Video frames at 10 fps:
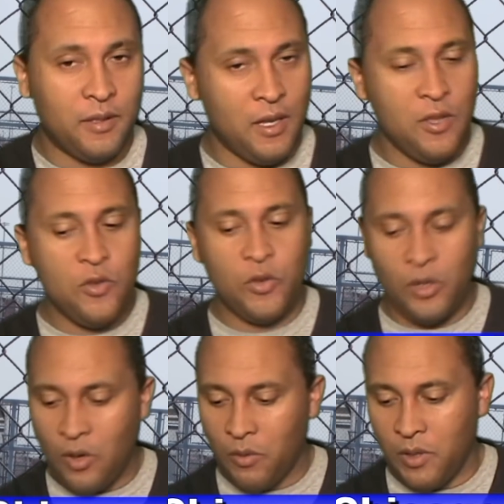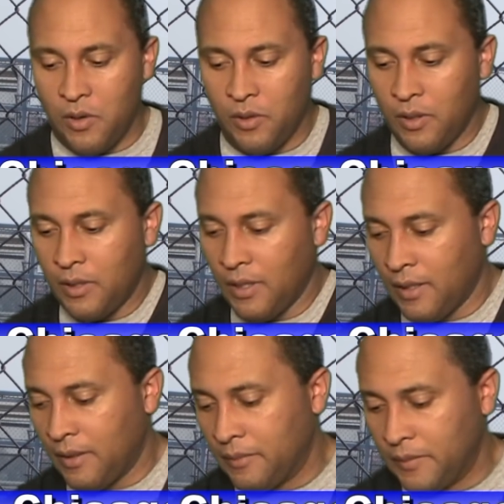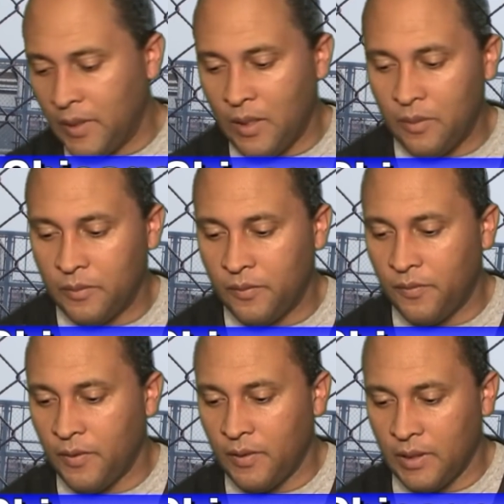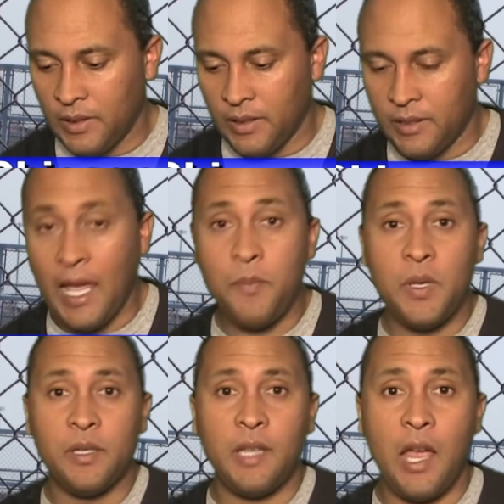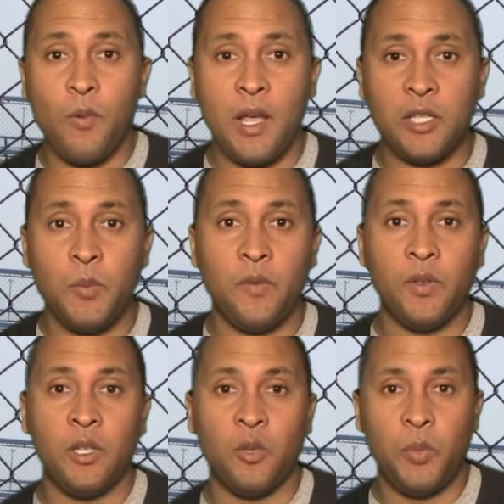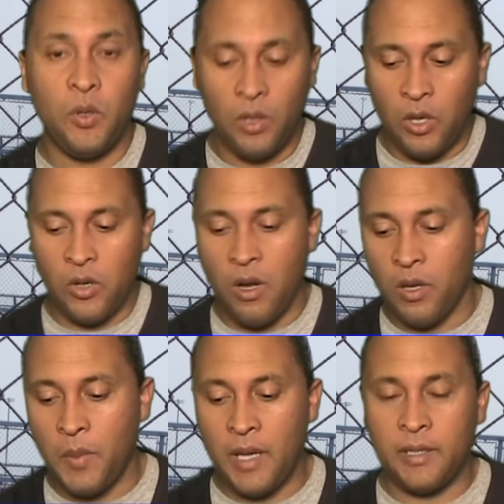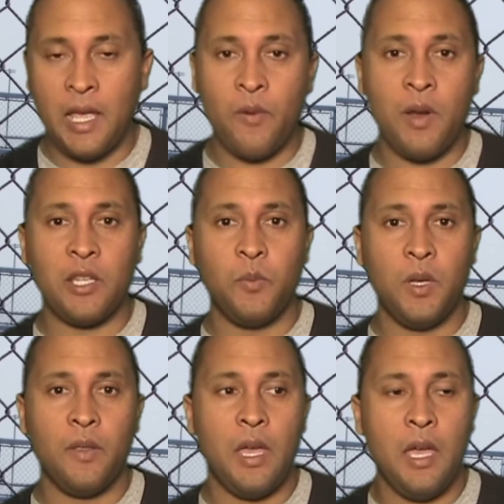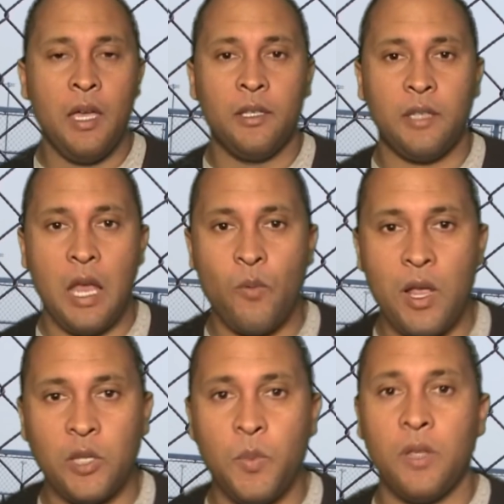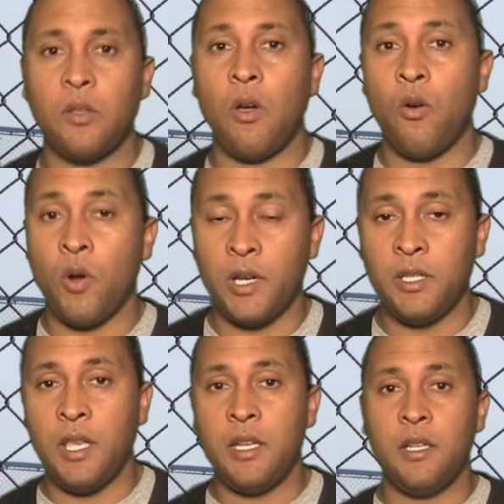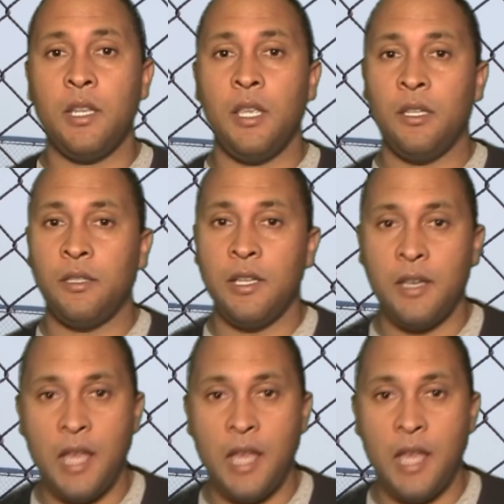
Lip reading: See, you should you know, type in Cyrus Smith on the computer, learn all about Cyrus Smith. Cyrus Smith organization is the